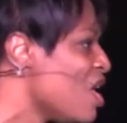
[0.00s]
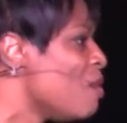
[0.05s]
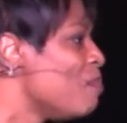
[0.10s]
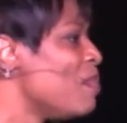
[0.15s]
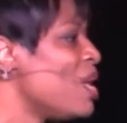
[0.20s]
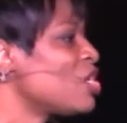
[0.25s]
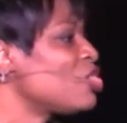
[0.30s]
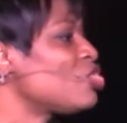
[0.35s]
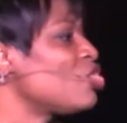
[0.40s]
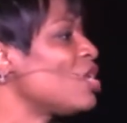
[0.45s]

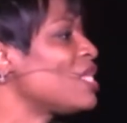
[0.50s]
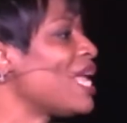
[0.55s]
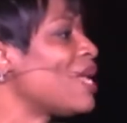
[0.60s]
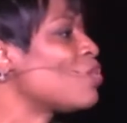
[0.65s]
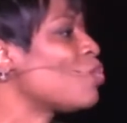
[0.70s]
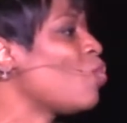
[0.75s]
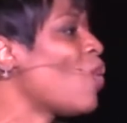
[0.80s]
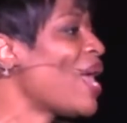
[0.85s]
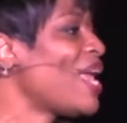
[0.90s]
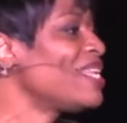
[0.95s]
Make sure that
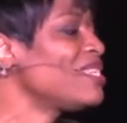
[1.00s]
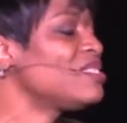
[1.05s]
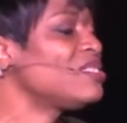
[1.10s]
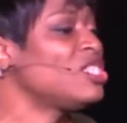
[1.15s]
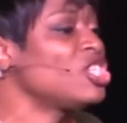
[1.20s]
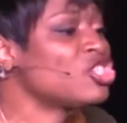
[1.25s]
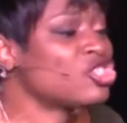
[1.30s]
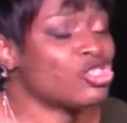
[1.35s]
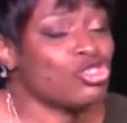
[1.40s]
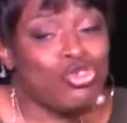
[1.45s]
when
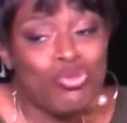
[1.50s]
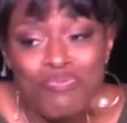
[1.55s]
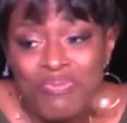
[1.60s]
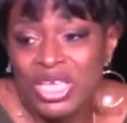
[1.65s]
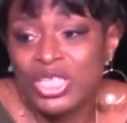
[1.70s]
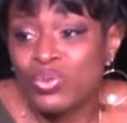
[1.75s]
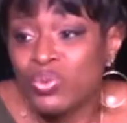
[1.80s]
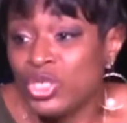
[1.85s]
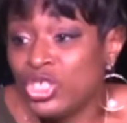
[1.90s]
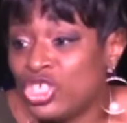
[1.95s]
you
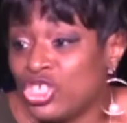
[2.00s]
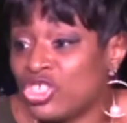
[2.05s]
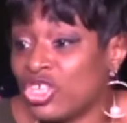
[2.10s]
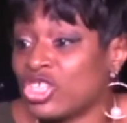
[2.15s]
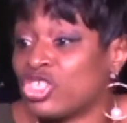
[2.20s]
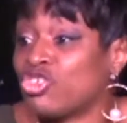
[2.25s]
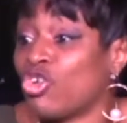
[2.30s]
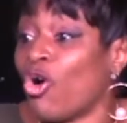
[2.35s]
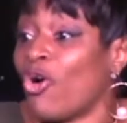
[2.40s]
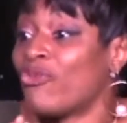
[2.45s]
meet with
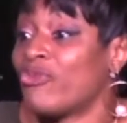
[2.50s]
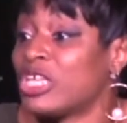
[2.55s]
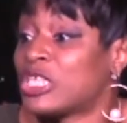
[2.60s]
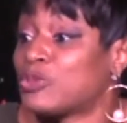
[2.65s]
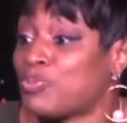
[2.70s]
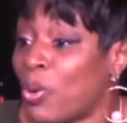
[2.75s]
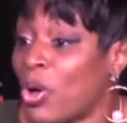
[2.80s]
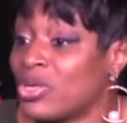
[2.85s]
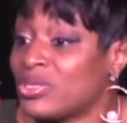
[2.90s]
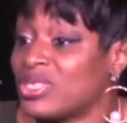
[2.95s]
Jesus, your
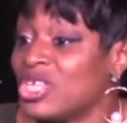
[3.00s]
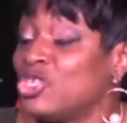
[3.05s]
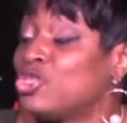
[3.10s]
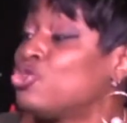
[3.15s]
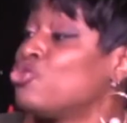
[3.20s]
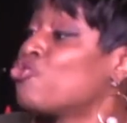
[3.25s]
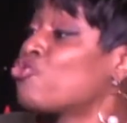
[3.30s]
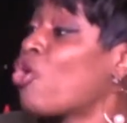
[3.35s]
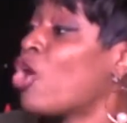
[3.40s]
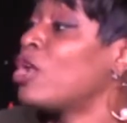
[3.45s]
response is
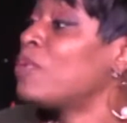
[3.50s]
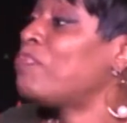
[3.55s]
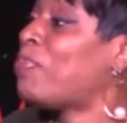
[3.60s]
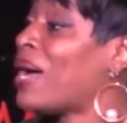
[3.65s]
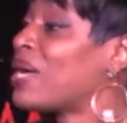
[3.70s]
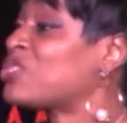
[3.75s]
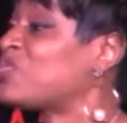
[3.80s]
to run back